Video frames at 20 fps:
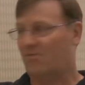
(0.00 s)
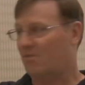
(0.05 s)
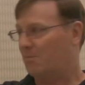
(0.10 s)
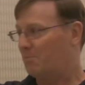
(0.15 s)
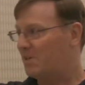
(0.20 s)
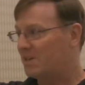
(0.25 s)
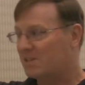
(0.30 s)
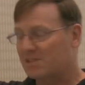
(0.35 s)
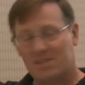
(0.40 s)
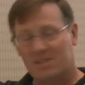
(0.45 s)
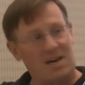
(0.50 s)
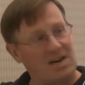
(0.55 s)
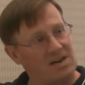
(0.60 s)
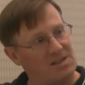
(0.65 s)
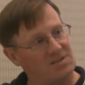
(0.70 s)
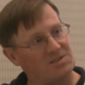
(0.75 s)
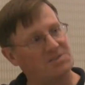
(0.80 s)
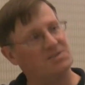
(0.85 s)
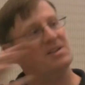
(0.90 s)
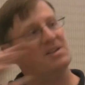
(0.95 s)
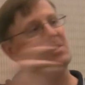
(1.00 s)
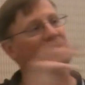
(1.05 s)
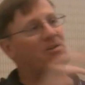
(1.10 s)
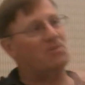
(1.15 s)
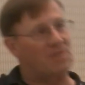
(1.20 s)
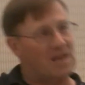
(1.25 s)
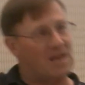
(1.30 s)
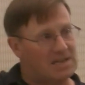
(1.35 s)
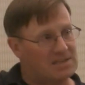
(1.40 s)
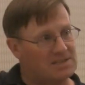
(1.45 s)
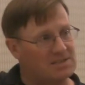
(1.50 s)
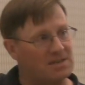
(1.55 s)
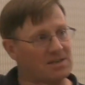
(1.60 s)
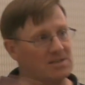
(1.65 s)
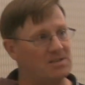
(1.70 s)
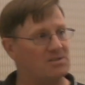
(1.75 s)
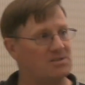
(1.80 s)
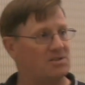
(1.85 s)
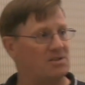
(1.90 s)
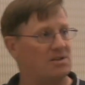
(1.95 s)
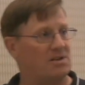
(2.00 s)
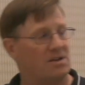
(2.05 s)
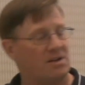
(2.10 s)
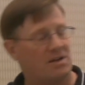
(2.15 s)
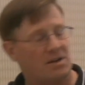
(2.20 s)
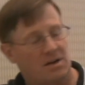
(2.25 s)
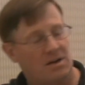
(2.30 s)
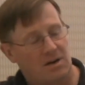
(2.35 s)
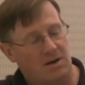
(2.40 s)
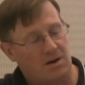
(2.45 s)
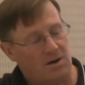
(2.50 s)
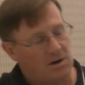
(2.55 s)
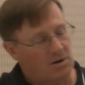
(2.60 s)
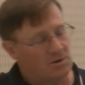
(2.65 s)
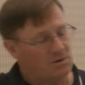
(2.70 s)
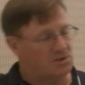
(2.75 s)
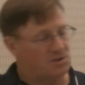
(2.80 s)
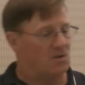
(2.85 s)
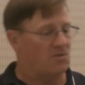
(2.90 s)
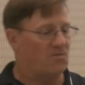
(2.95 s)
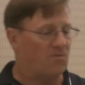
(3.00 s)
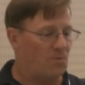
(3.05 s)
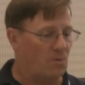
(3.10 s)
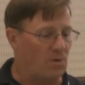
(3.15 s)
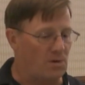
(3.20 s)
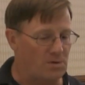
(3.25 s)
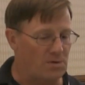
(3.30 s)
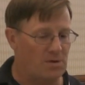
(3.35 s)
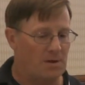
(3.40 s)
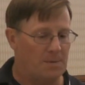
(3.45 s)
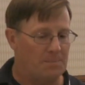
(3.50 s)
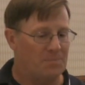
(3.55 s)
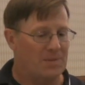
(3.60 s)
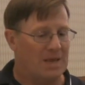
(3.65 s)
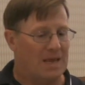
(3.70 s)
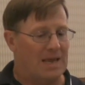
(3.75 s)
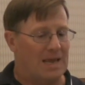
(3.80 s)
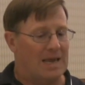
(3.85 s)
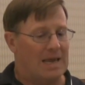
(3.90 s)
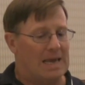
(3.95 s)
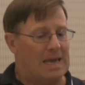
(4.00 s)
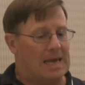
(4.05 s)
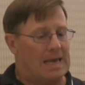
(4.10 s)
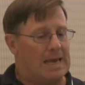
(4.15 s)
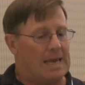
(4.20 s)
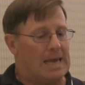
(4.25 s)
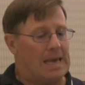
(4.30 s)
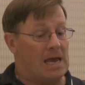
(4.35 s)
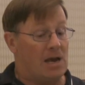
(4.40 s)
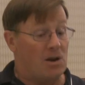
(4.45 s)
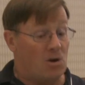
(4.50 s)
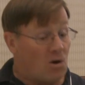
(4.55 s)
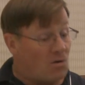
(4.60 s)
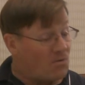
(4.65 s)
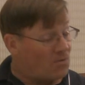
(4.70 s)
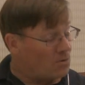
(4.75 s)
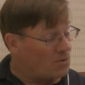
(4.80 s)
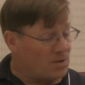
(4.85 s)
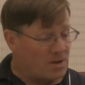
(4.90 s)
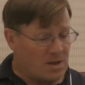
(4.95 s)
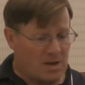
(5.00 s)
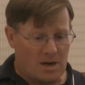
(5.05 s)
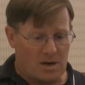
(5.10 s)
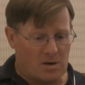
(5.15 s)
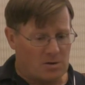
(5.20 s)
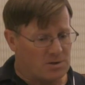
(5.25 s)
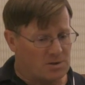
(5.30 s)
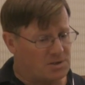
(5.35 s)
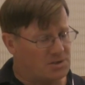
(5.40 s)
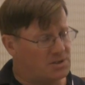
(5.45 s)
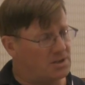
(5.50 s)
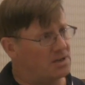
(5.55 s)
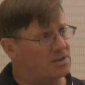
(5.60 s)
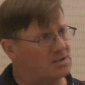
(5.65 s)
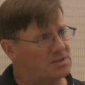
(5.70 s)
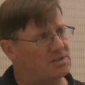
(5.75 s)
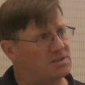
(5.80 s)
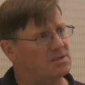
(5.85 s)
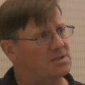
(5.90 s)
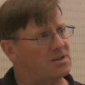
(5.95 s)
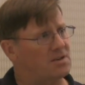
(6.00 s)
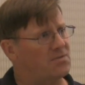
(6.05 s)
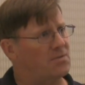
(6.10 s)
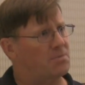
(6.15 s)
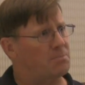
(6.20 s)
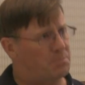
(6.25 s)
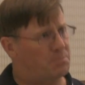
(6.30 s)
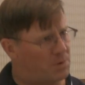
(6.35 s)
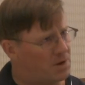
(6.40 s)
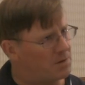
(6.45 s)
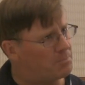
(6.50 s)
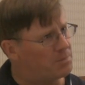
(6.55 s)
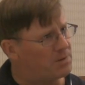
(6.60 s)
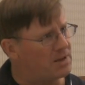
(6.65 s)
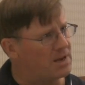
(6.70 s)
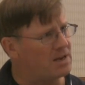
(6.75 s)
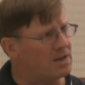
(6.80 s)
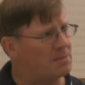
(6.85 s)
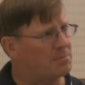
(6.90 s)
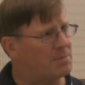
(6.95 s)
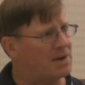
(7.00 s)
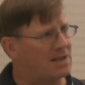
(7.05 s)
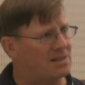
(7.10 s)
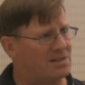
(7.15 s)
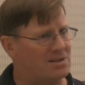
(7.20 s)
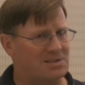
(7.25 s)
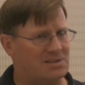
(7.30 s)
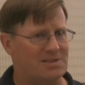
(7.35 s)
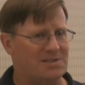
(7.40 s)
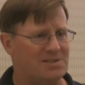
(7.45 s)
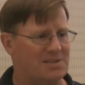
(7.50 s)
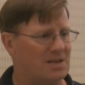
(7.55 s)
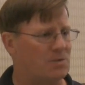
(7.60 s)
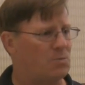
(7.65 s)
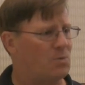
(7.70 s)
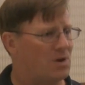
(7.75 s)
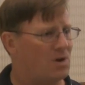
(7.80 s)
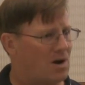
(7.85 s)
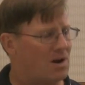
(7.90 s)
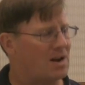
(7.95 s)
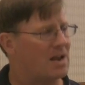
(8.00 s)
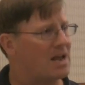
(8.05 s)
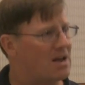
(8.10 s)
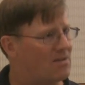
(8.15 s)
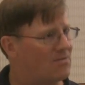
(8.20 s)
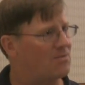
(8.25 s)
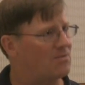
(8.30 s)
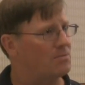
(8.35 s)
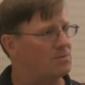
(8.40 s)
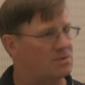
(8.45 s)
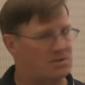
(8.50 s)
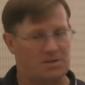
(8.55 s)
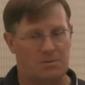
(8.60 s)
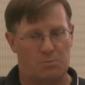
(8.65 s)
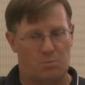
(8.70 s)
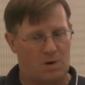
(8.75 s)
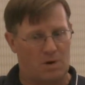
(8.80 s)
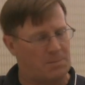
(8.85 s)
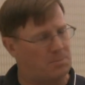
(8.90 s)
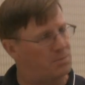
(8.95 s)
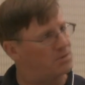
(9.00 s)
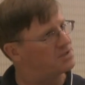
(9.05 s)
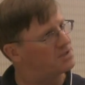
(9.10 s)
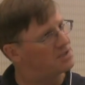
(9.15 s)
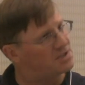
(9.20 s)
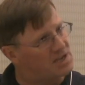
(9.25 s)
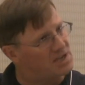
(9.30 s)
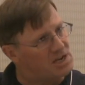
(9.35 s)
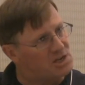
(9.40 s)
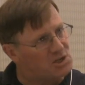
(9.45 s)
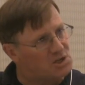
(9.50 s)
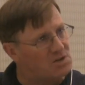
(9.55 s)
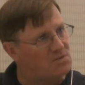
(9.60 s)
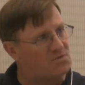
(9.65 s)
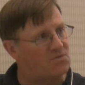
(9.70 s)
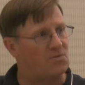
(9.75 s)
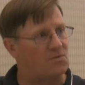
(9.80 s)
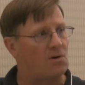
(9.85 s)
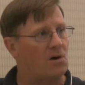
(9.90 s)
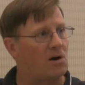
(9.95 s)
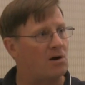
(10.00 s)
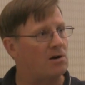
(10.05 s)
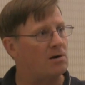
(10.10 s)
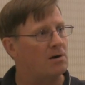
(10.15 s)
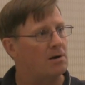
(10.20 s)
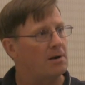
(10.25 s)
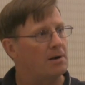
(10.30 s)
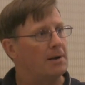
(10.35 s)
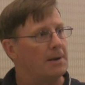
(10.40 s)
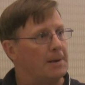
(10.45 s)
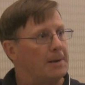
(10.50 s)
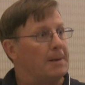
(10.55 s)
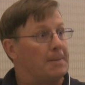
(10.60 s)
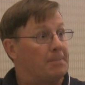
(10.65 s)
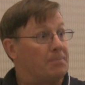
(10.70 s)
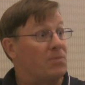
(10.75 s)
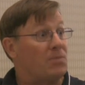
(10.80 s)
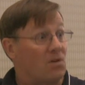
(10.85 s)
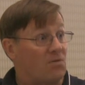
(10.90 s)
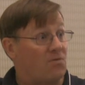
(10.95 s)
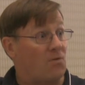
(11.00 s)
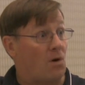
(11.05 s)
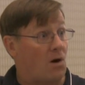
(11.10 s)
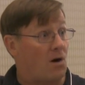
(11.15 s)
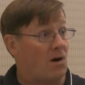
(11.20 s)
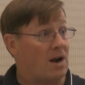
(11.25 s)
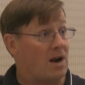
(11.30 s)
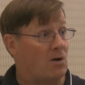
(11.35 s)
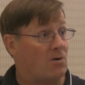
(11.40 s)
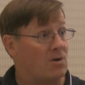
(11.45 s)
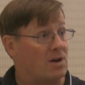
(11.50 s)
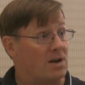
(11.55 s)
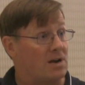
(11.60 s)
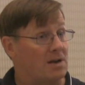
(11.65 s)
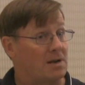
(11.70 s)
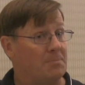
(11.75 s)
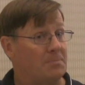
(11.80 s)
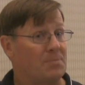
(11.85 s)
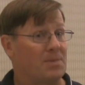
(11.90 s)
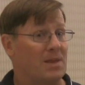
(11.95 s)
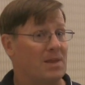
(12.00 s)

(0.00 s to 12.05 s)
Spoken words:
from this side of the city or that side of the city or so forth. And over the years, citizens have complained about this and said we ought to have some representation for our area.